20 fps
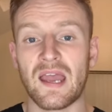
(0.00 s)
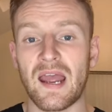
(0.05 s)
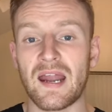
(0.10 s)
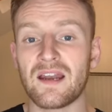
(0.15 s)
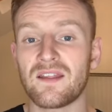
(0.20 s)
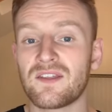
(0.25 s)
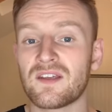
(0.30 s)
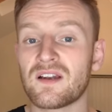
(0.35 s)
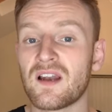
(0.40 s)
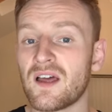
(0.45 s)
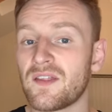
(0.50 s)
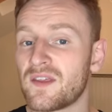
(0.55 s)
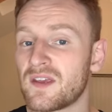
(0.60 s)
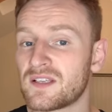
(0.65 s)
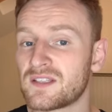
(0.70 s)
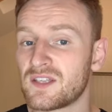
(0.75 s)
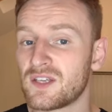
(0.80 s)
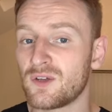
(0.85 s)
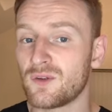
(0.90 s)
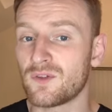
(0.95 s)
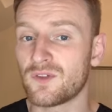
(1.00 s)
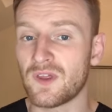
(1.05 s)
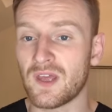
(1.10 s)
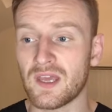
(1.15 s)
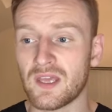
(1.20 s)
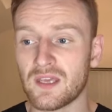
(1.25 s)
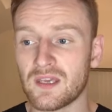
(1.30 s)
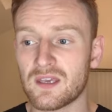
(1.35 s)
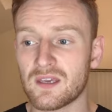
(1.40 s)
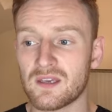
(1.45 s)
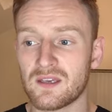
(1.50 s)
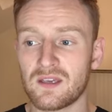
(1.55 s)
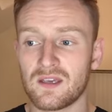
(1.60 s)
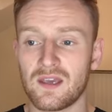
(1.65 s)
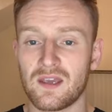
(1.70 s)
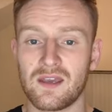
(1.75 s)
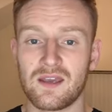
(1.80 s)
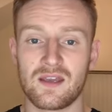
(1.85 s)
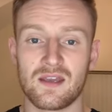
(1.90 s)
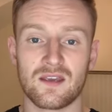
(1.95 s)
Anything like this that you think
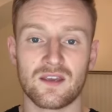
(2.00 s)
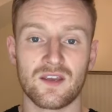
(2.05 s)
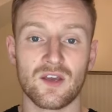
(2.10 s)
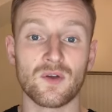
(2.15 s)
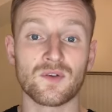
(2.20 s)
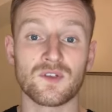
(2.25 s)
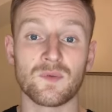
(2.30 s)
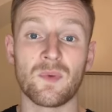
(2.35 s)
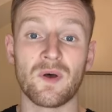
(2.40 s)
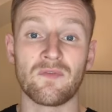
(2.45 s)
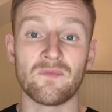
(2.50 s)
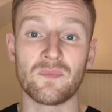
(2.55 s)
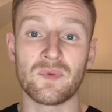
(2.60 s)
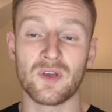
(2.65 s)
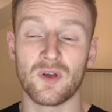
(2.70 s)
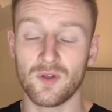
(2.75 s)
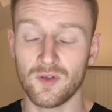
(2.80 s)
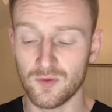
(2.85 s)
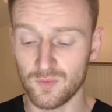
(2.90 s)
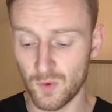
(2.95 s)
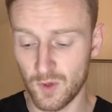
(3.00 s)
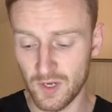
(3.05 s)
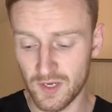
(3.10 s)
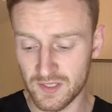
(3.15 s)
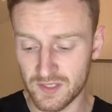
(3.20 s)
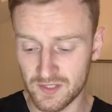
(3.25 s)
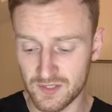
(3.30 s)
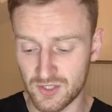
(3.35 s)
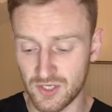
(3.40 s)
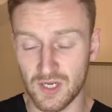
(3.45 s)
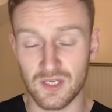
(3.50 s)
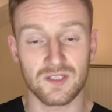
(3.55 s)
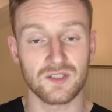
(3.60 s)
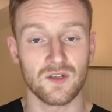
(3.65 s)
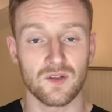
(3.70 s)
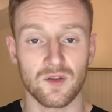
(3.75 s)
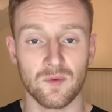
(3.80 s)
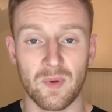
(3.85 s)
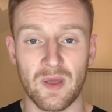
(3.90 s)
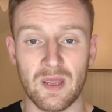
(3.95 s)
goes above and beyond what is
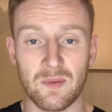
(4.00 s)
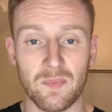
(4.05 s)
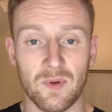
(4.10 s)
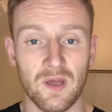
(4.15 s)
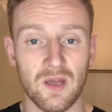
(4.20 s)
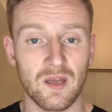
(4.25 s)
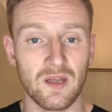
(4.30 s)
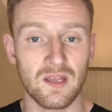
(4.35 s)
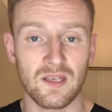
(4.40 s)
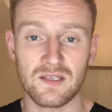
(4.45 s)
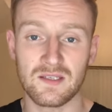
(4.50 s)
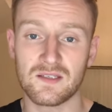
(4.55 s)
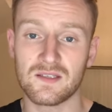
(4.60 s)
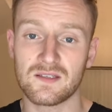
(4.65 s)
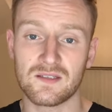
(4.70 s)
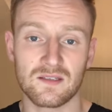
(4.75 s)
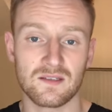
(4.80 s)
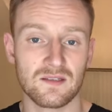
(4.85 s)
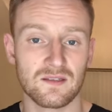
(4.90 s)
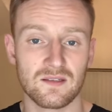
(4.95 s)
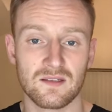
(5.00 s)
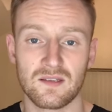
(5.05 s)
just on the paper is